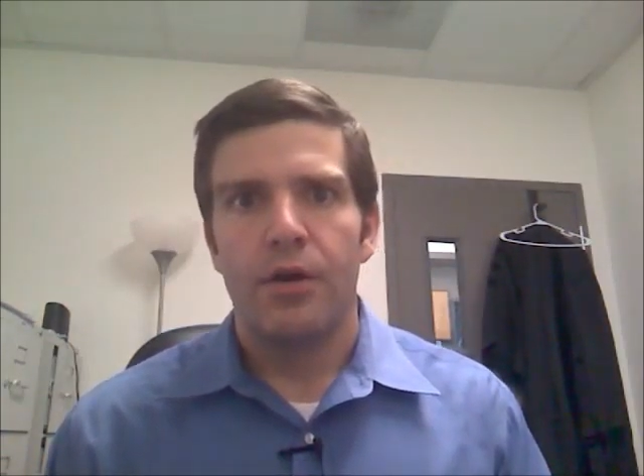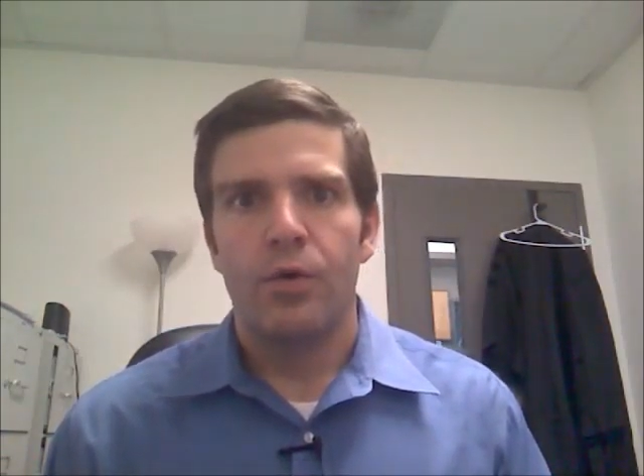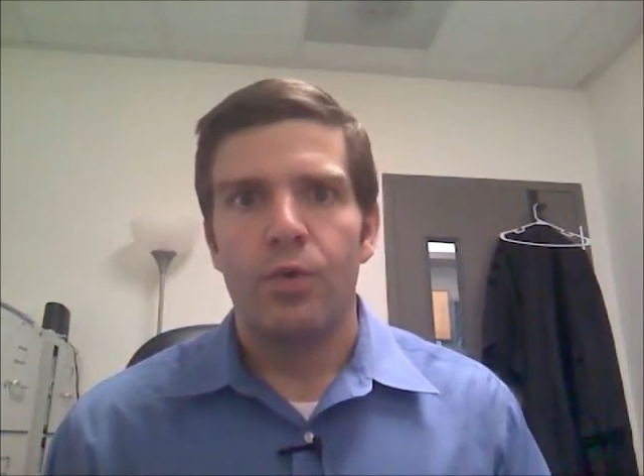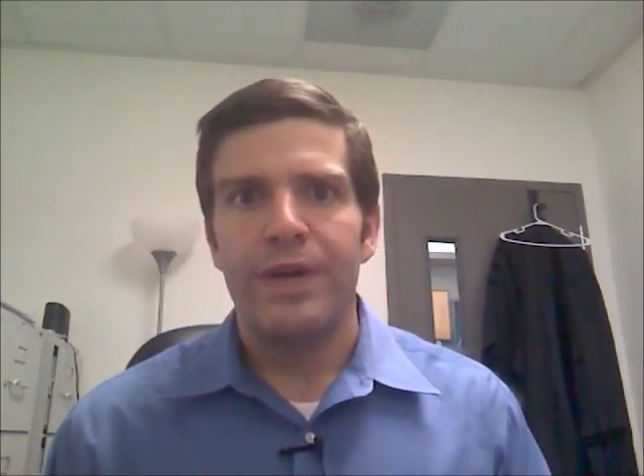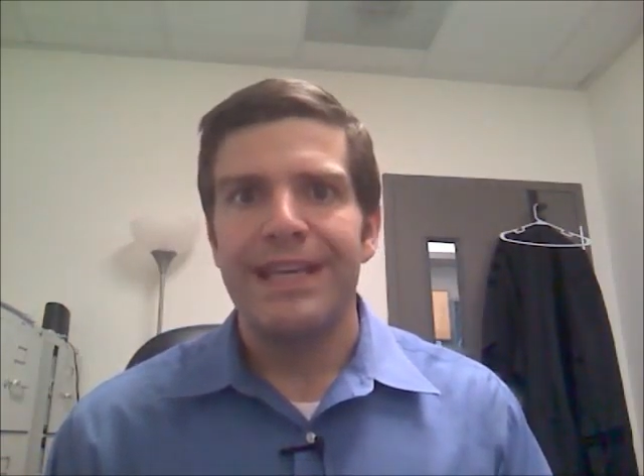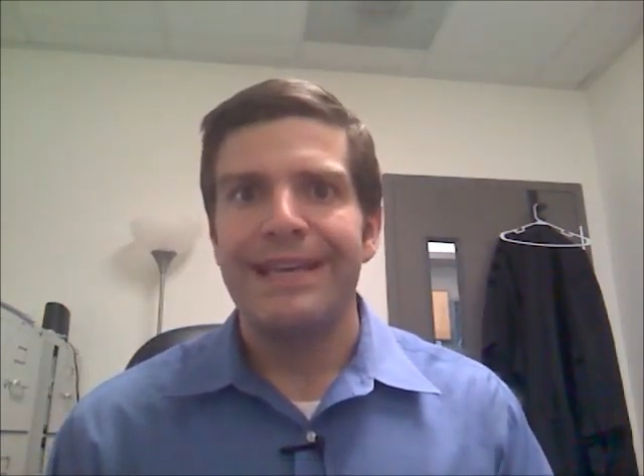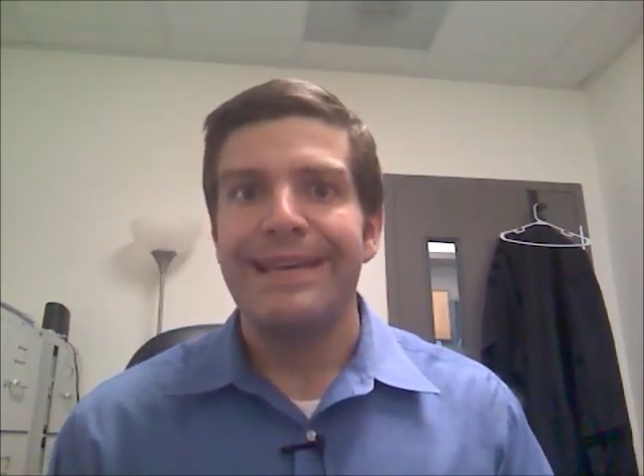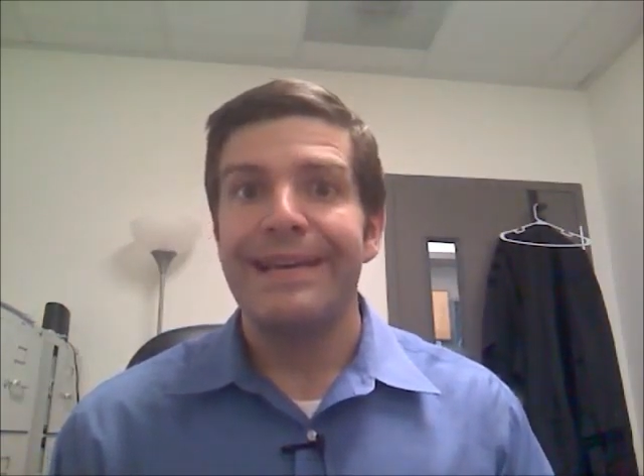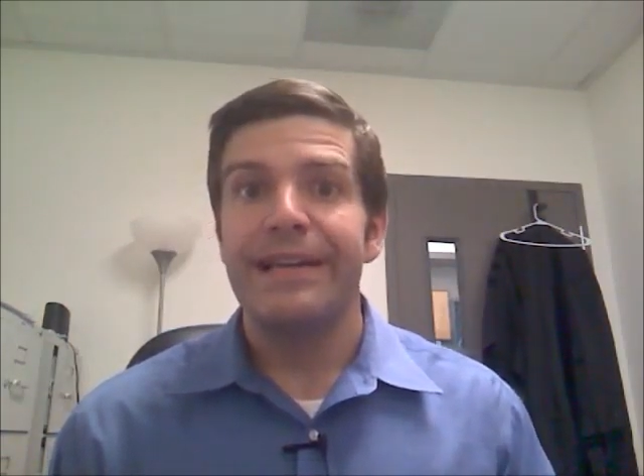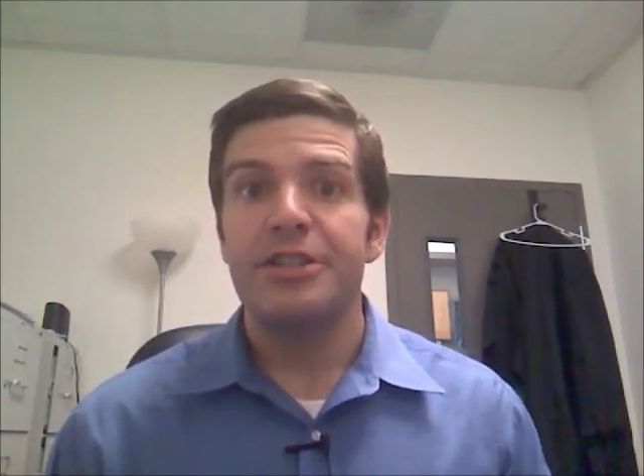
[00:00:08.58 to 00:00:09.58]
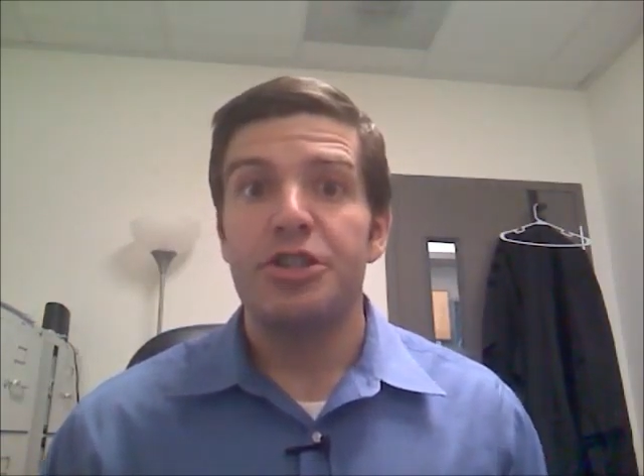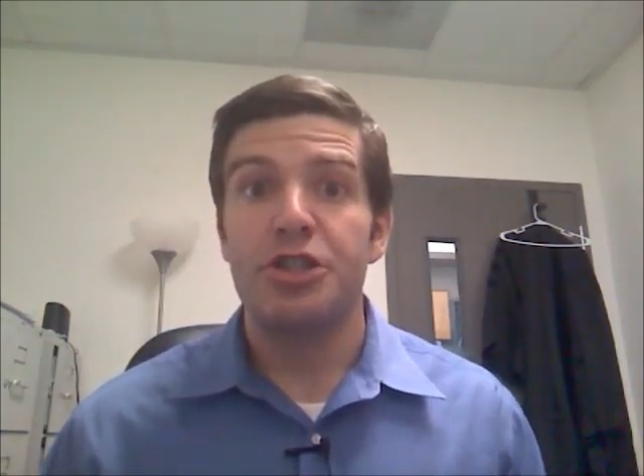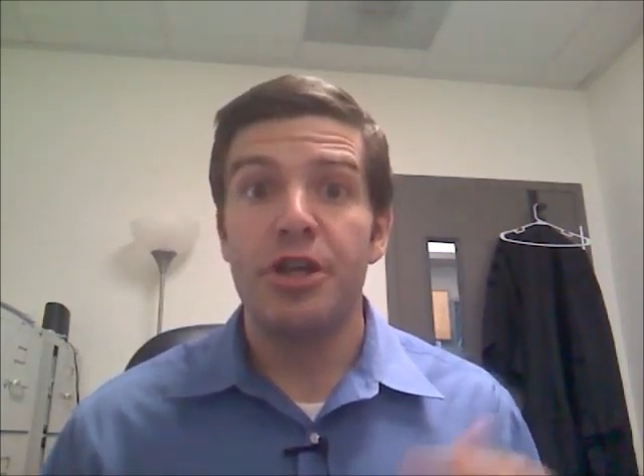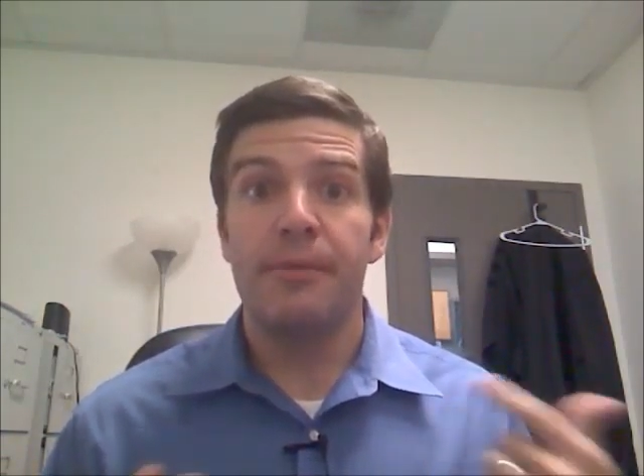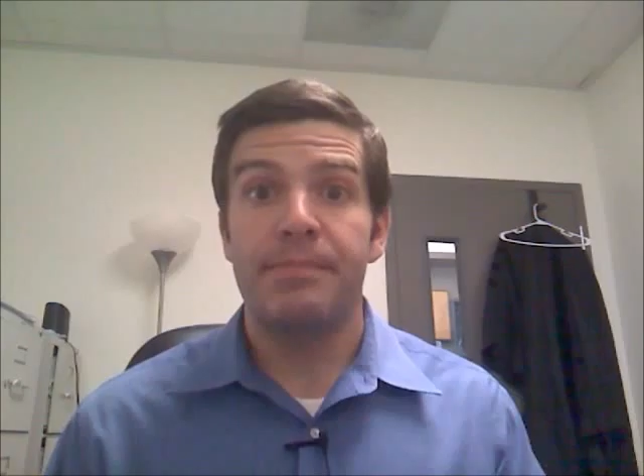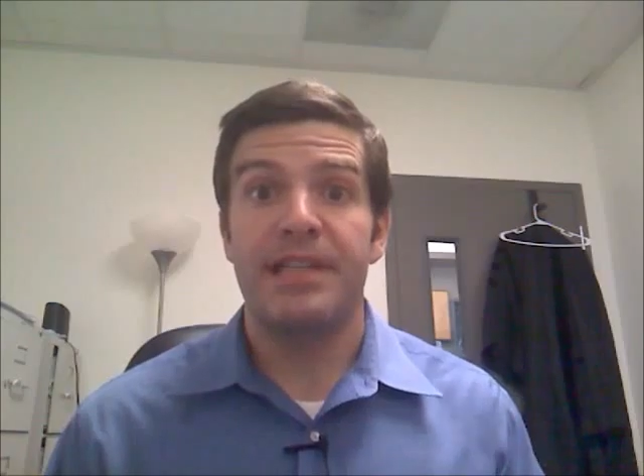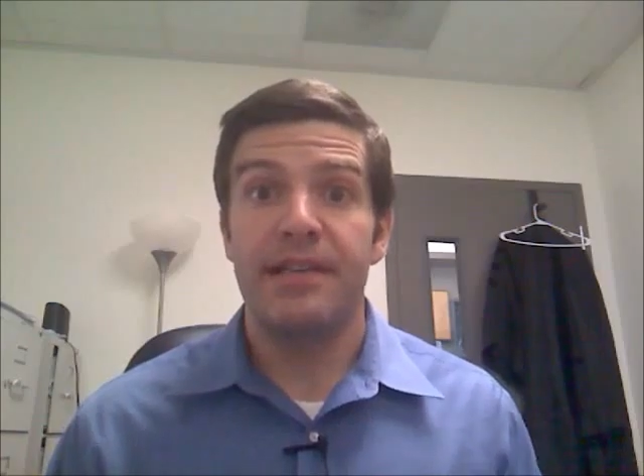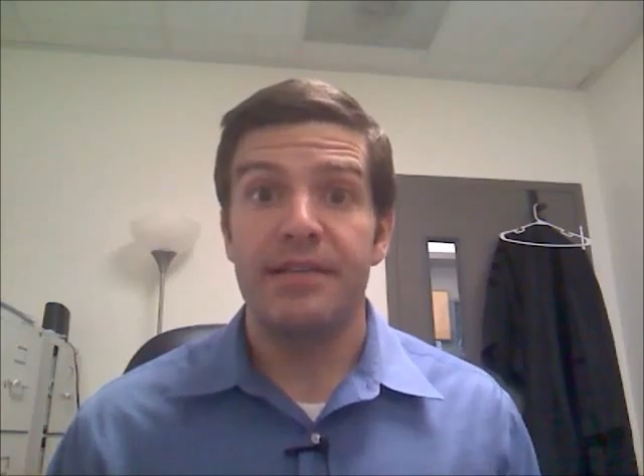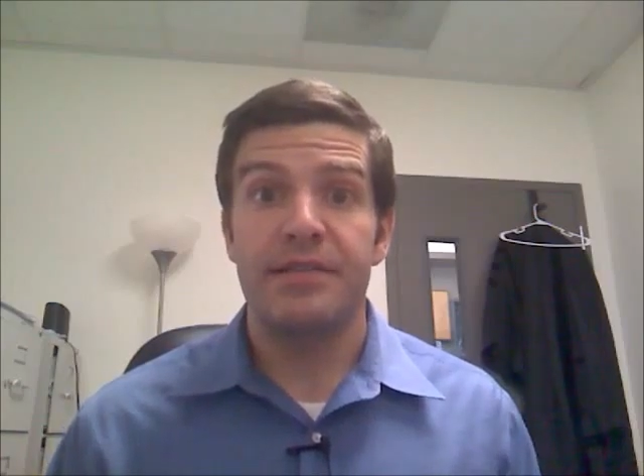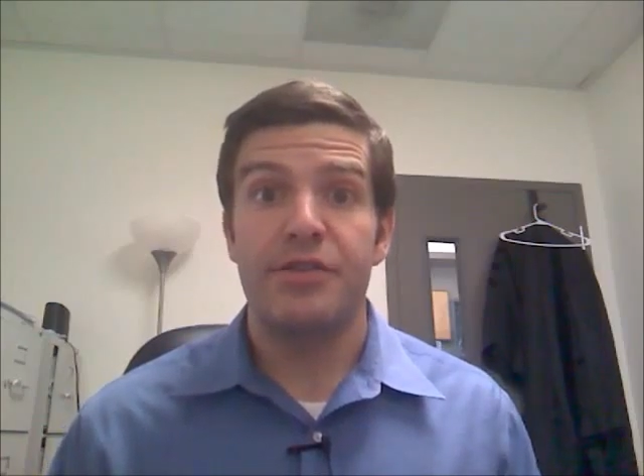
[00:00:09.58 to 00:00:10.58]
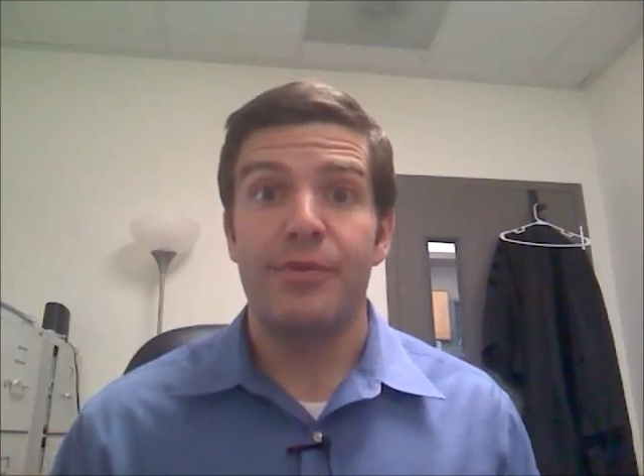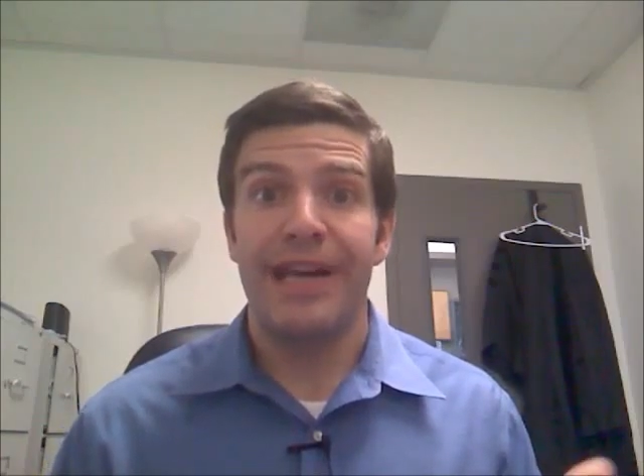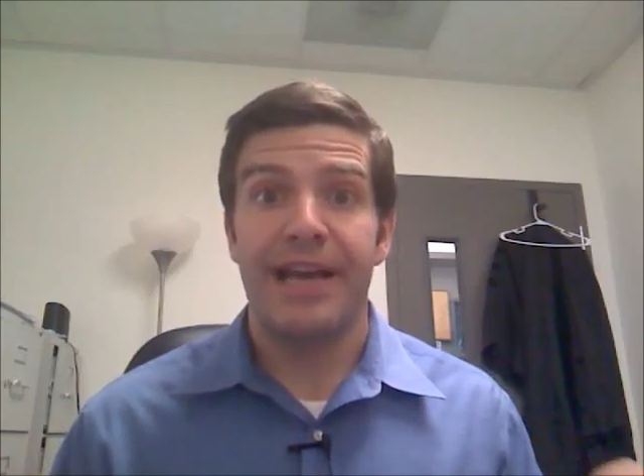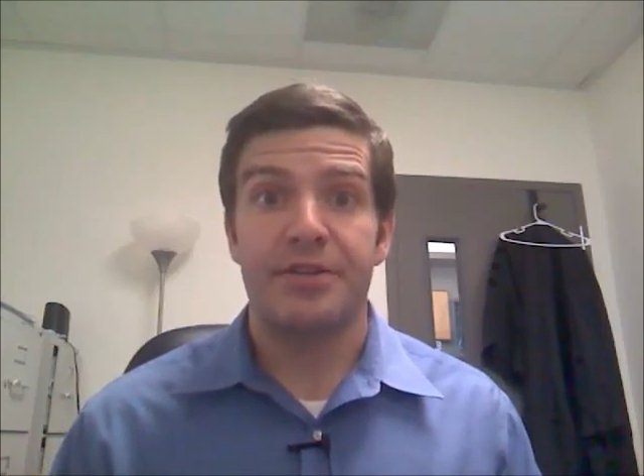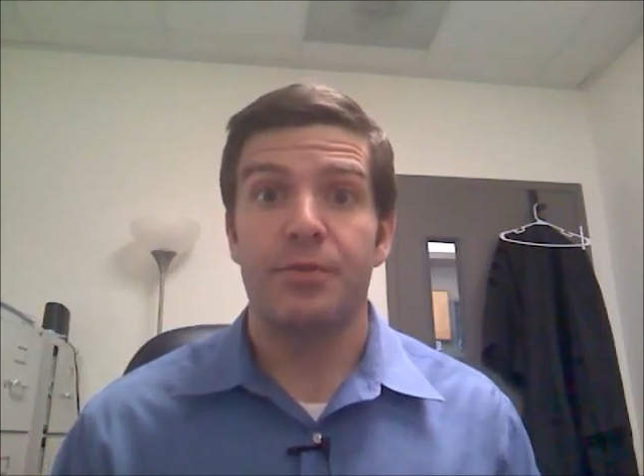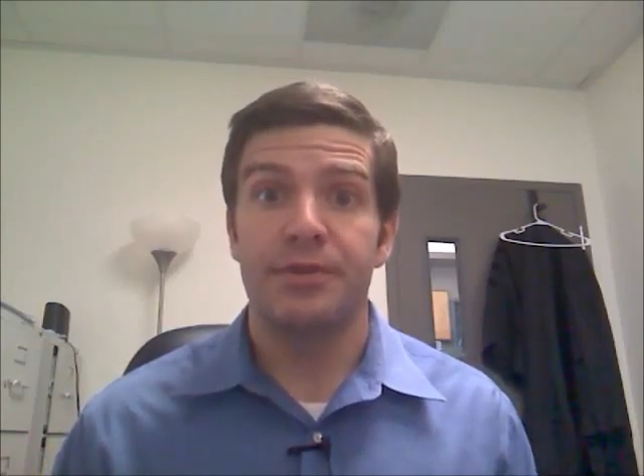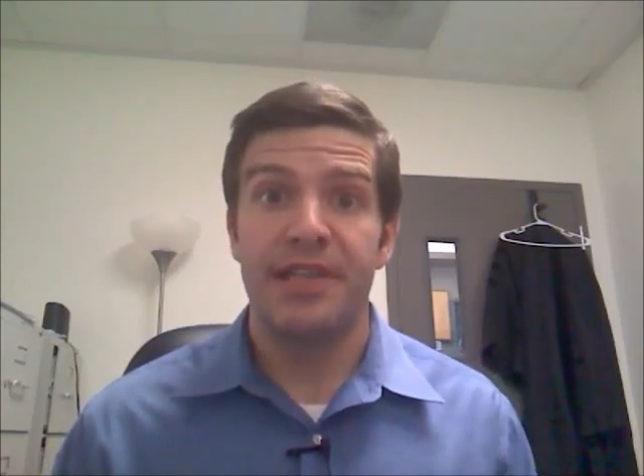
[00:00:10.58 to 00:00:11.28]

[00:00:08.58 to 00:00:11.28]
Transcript: We jumped into an actual